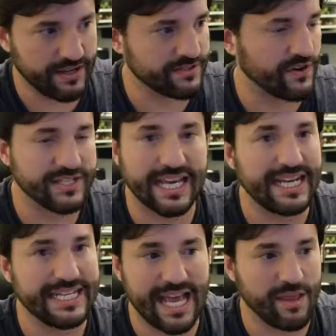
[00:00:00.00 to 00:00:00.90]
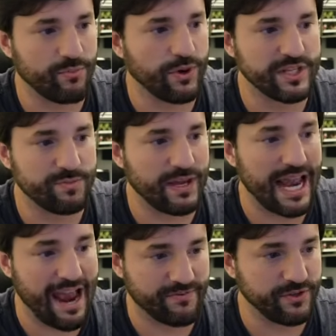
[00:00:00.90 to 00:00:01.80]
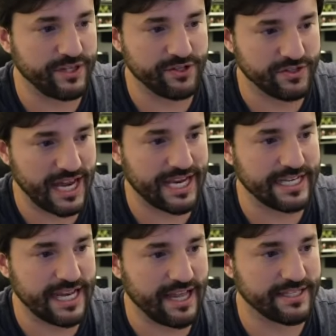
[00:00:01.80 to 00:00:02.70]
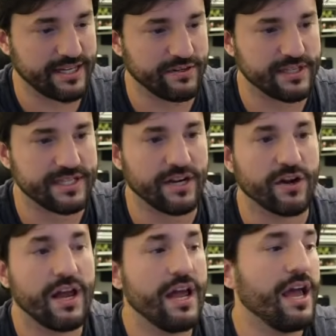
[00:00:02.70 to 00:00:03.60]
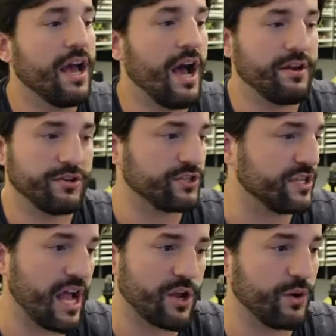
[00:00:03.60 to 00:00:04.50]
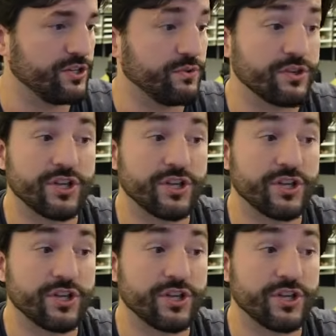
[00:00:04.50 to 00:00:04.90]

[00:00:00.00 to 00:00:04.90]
as far as any talent points spent after you get your tanking talents here in the center. You're just not going to. There's a